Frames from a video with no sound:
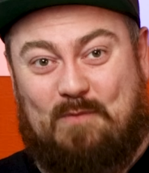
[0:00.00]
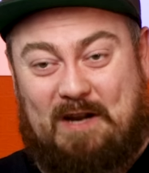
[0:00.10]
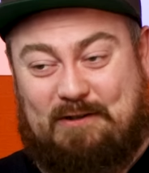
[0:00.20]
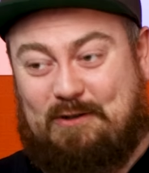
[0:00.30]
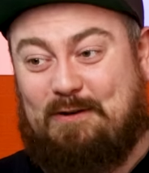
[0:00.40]

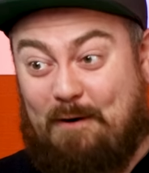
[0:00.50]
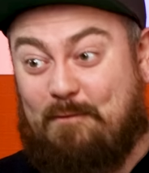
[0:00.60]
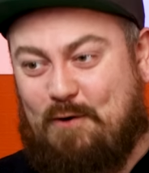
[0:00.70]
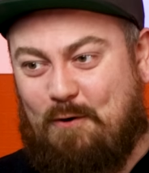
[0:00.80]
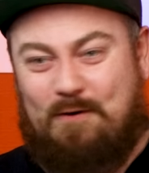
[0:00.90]
which,
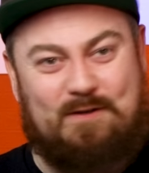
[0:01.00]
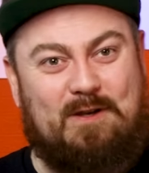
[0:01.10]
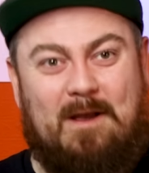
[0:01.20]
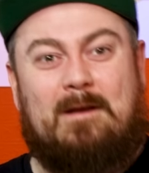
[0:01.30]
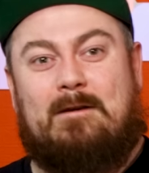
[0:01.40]
of
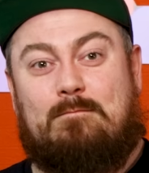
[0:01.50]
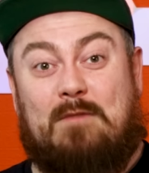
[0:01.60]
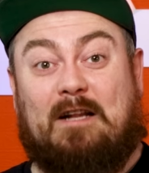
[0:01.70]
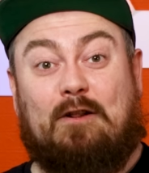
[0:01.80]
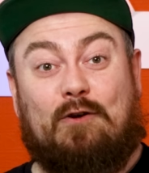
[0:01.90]
course,
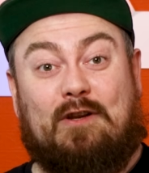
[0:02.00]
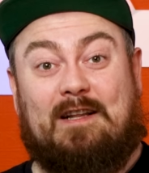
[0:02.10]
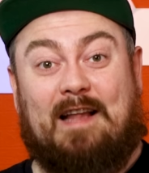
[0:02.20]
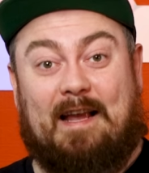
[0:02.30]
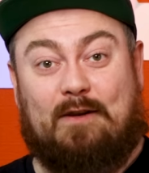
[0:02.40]
made
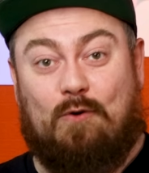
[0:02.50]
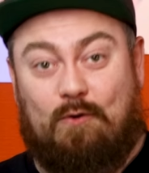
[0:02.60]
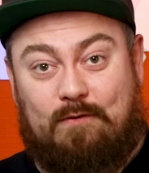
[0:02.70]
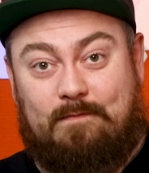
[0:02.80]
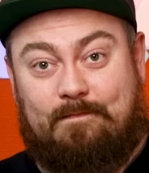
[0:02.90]
Lucan let
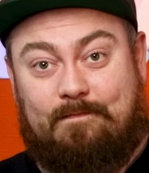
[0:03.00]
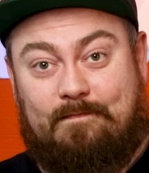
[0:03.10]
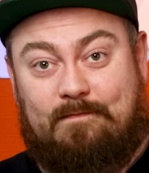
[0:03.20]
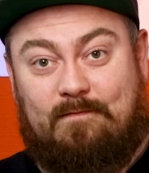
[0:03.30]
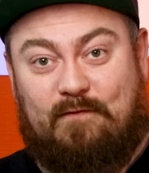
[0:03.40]
go.
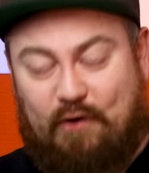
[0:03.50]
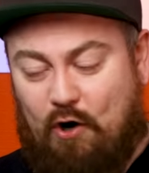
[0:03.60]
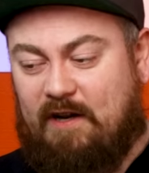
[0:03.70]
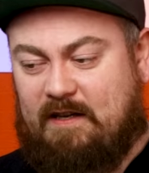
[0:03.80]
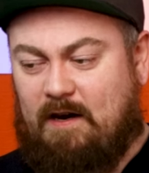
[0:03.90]

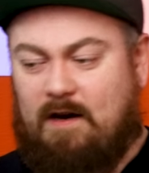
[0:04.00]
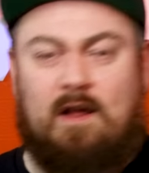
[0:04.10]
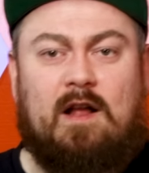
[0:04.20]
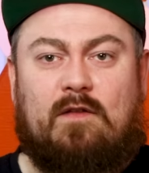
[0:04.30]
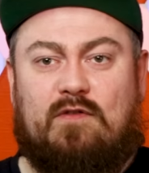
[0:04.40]
Veronica
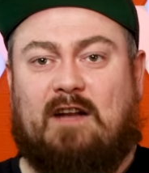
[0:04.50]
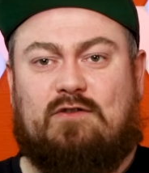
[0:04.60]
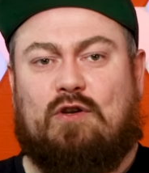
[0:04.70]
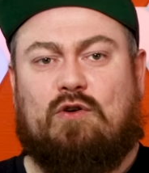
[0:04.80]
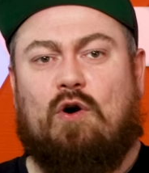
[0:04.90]
then
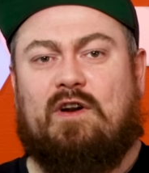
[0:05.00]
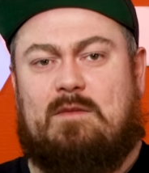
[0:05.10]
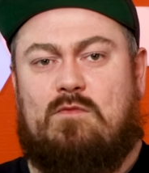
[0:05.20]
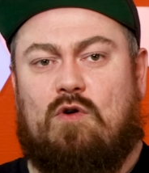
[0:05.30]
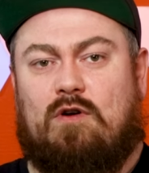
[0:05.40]
took on
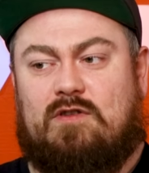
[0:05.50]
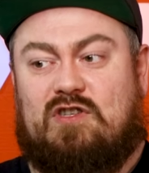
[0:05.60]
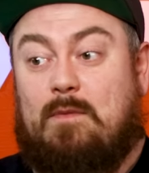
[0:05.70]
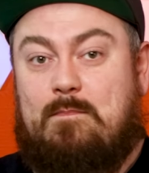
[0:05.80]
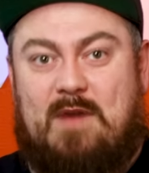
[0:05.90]
a more
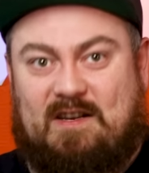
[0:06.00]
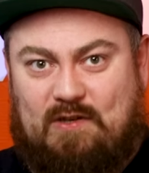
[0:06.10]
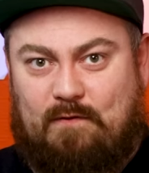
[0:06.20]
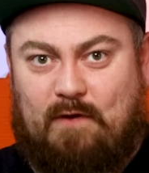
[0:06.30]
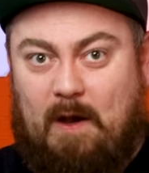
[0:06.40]

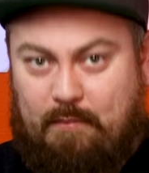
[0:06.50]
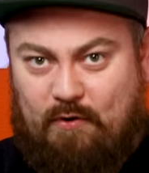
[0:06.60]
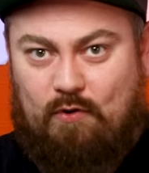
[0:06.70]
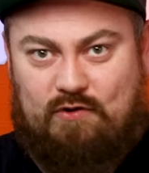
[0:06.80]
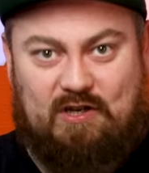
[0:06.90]
submissive
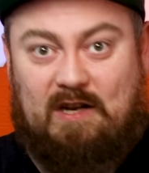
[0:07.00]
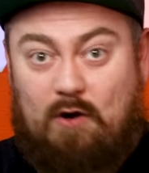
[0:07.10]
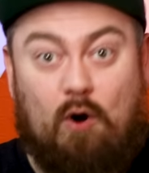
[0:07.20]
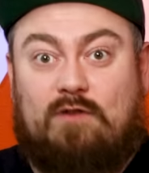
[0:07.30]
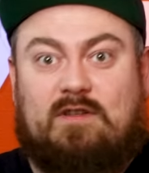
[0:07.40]
approach in
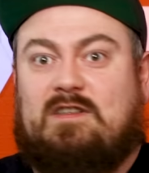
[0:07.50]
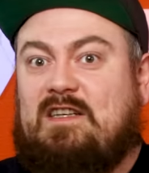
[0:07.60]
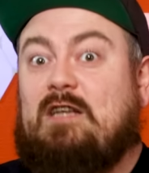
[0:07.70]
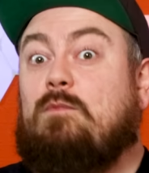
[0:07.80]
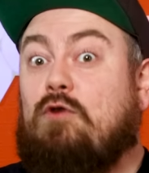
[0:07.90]
order to
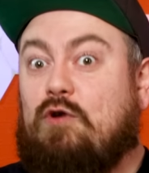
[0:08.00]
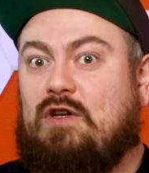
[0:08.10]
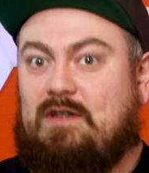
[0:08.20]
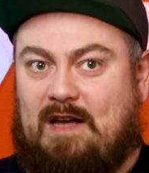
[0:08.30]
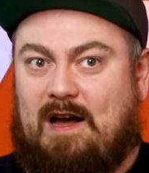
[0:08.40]
keep
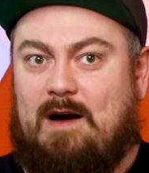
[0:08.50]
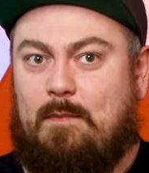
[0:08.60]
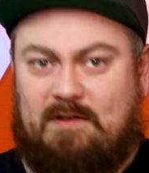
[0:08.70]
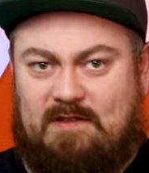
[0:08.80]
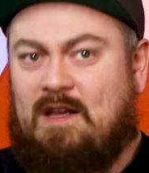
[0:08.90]
Lucan
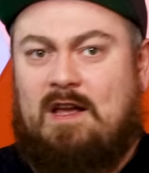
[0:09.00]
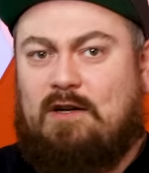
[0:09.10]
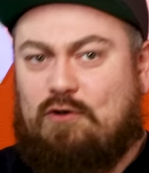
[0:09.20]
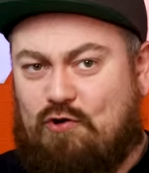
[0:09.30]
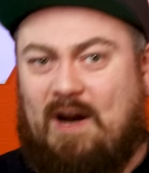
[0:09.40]
calm and
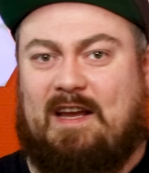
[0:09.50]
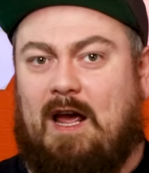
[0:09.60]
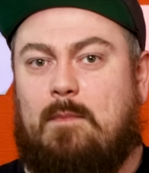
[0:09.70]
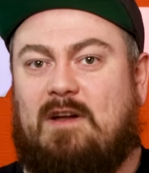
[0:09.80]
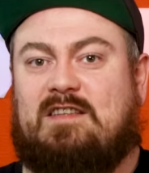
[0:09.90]
trick
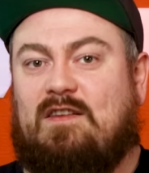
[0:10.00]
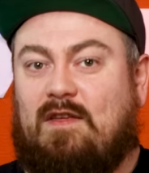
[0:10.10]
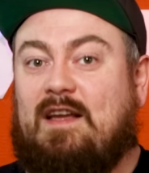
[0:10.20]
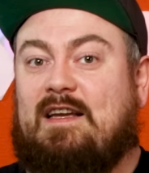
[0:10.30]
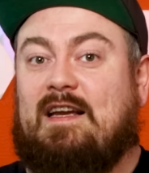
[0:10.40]
him into
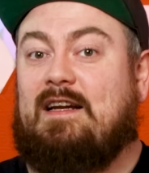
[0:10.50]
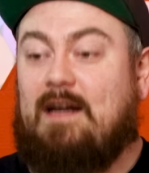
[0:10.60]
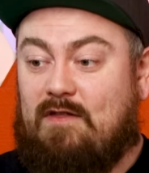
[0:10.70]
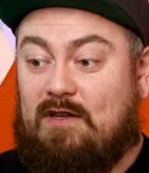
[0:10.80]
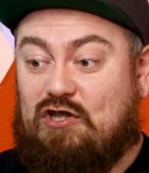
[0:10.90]

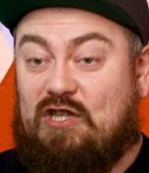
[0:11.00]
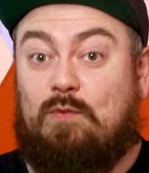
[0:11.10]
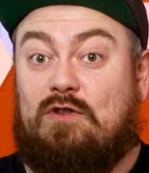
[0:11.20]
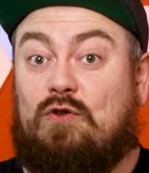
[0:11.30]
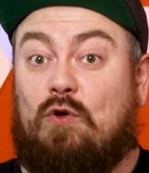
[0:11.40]
thinking that she
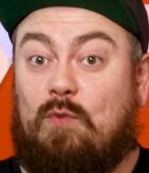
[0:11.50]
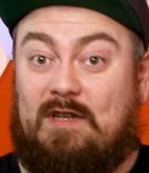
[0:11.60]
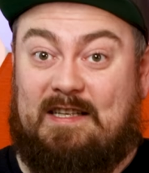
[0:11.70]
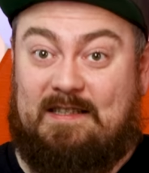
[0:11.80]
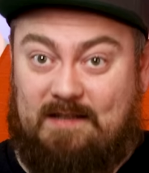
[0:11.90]
would do what
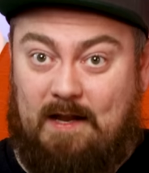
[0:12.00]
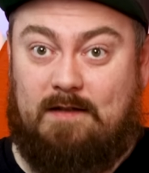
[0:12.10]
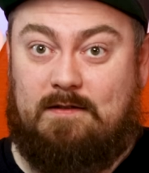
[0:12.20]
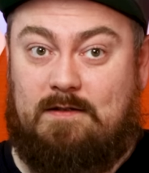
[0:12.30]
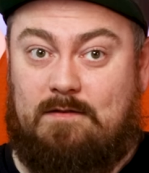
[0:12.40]
he
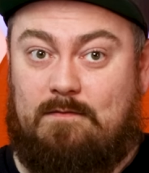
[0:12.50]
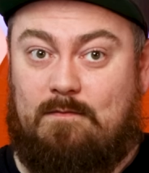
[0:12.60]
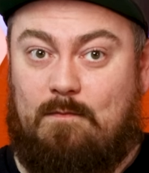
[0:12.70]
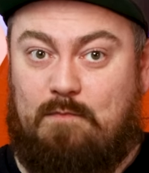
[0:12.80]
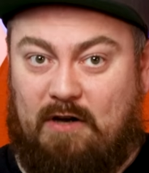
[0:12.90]
says.
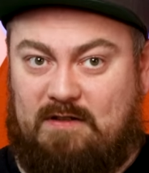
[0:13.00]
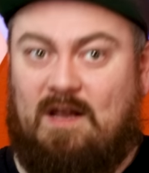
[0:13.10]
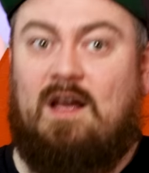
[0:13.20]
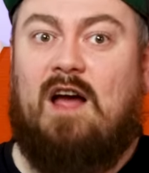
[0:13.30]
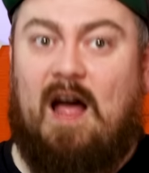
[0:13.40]
But
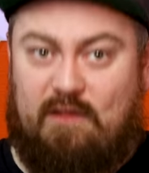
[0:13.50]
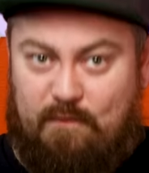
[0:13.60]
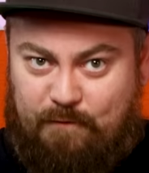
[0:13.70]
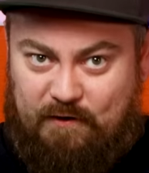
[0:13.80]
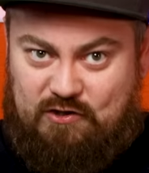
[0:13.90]
at the
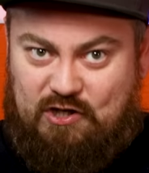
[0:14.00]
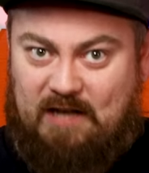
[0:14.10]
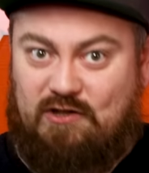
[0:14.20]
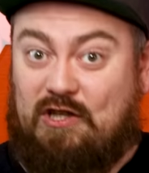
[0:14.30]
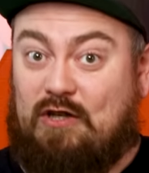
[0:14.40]
first
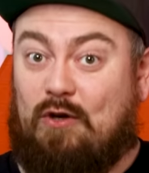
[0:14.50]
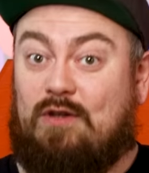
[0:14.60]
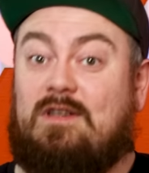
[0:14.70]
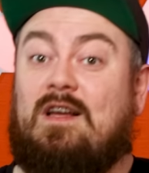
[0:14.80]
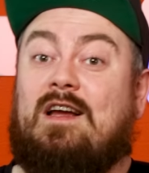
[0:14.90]
chance she
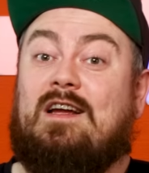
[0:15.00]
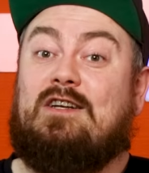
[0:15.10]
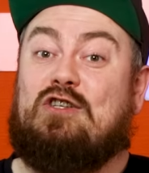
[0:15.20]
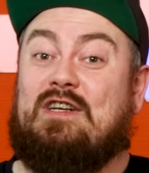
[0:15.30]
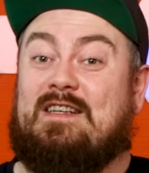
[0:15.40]
could,
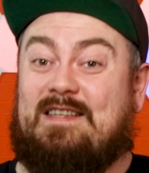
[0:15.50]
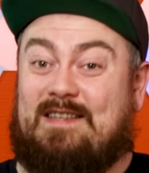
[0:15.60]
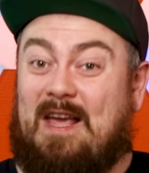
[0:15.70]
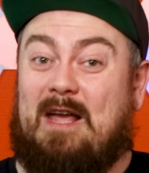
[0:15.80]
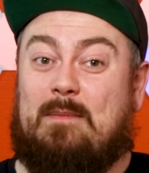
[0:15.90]
she
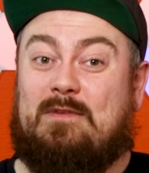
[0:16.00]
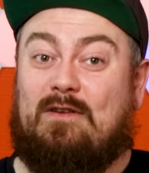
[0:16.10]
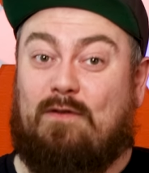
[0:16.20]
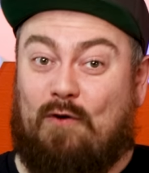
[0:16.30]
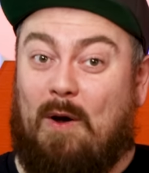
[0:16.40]
escaped
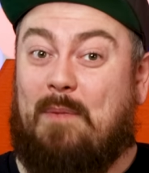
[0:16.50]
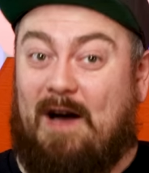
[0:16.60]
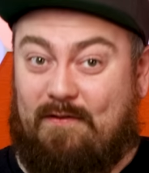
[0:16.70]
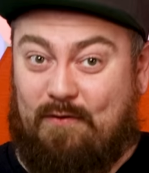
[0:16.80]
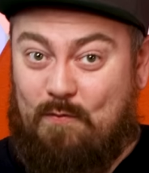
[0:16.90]
through a
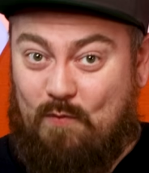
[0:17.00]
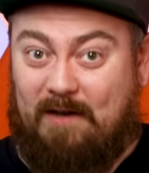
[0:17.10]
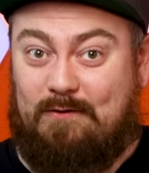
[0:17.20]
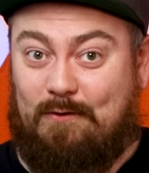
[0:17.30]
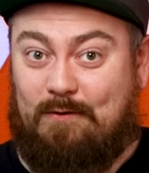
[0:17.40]
bathroom
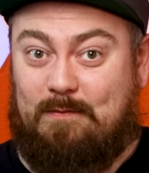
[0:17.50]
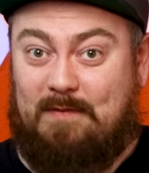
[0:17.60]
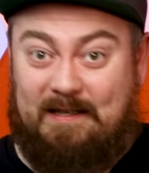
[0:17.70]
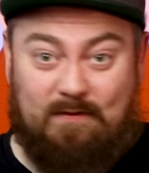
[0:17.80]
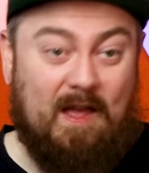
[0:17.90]
window
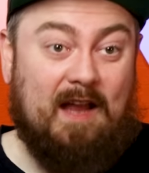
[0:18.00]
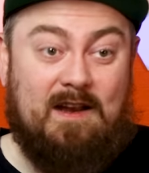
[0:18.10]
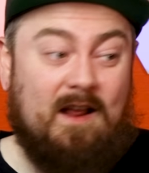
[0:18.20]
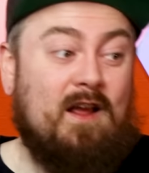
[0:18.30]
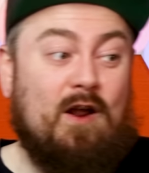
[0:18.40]
and
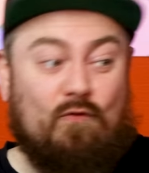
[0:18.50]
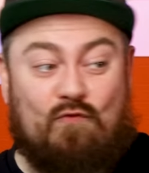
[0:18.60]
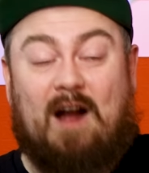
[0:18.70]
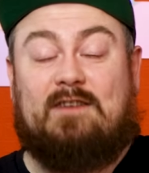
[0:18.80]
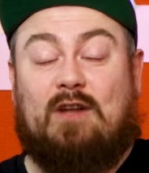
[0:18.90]
then
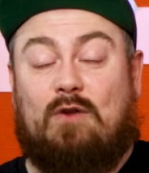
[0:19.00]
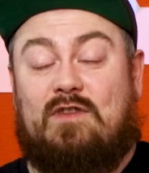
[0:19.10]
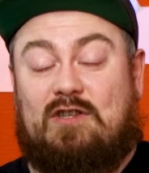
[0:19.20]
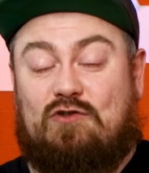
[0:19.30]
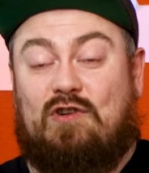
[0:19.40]
ran down
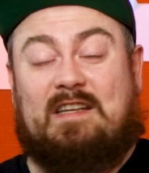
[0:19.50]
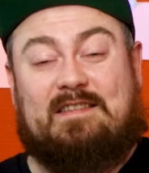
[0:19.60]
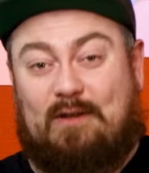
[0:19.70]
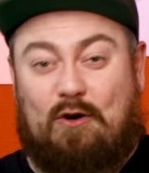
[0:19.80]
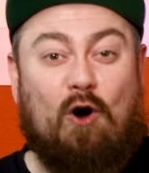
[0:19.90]
the
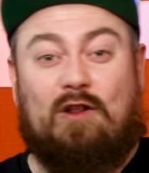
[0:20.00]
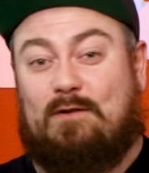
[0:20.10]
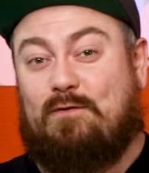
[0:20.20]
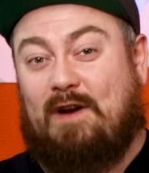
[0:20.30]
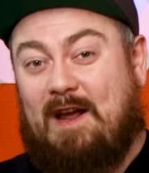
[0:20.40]
street calling for